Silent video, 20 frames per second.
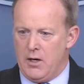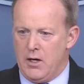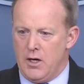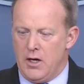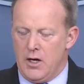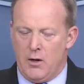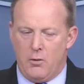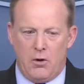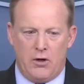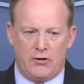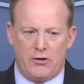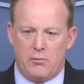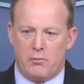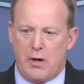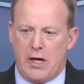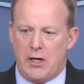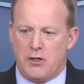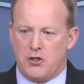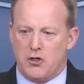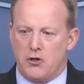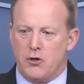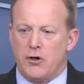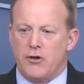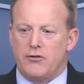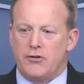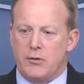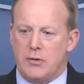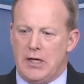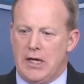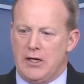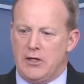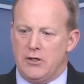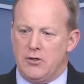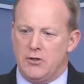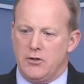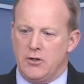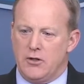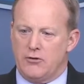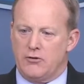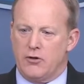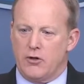it wasn't by choice that we had to do this.